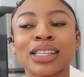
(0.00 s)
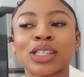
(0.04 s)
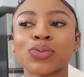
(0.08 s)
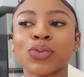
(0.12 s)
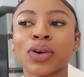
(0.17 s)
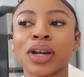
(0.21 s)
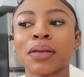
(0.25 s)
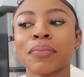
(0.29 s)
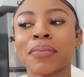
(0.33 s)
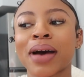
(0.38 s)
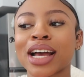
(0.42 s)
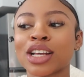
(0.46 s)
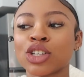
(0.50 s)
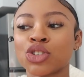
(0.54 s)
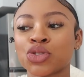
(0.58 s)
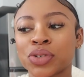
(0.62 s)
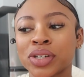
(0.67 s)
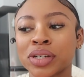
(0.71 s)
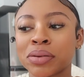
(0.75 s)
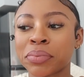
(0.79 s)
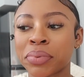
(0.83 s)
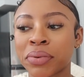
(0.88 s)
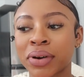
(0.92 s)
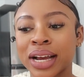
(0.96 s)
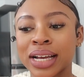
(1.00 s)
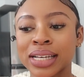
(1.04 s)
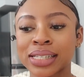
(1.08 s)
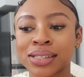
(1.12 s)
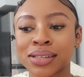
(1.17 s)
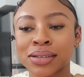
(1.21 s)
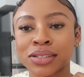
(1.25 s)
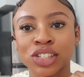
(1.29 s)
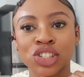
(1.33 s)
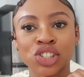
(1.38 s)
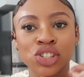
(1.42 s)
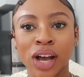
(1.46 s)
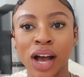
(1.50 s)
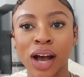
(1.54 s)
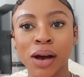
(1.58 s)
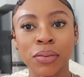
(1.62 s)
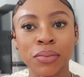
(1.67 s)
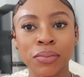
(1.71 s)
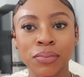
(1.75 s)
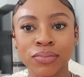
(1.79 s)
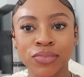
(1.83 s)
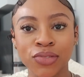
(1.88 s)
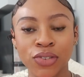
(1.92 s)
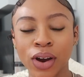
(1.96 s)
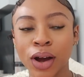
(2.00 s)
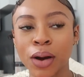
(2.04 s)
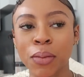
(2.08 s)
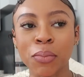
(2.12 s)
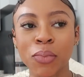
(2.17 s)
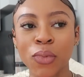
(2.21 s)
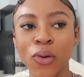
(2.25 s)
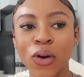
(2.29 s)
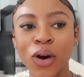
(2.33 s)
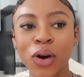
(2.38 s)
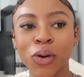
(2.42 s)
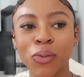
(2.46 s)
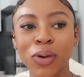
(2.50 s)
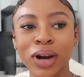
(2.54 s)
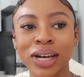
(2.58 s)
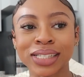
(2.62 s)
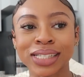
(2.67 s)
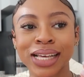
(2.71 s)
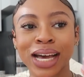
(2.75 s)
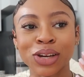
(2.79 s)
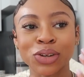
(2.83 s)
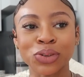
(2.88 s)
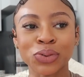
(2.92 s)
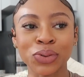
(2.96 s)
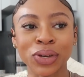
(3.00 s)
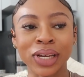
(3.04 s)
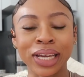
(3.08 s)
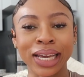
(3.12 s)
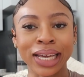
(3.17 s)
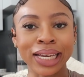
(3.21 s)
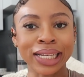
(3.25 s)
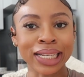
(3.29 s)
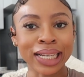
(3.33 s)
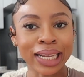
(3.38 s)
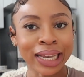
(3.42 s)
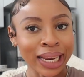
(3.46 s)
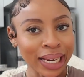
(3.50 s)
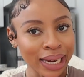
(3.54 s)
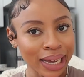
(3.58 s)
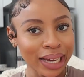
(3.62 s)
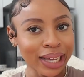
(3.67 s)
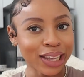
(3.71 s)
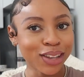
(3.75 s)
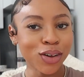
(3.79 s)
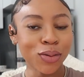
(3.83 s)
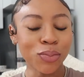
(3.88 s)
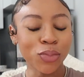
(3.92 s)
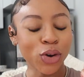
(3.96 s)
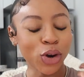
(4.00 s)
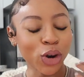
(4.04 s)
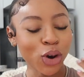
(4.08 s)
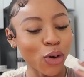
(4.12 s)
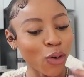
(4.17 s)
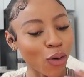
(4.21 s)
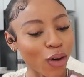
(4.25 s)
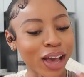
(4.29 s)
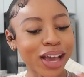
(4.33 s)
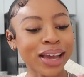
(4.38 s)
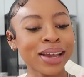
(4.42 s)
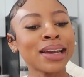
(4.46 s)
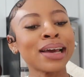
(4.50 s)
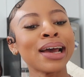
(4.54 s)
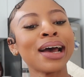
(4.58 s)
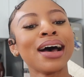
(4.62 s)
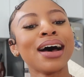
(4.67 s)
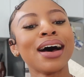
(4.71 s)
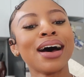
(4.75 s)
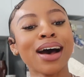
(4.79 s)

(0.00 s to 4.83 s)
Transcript: It's one of my dream brands to shop from more once I do get a little more coin.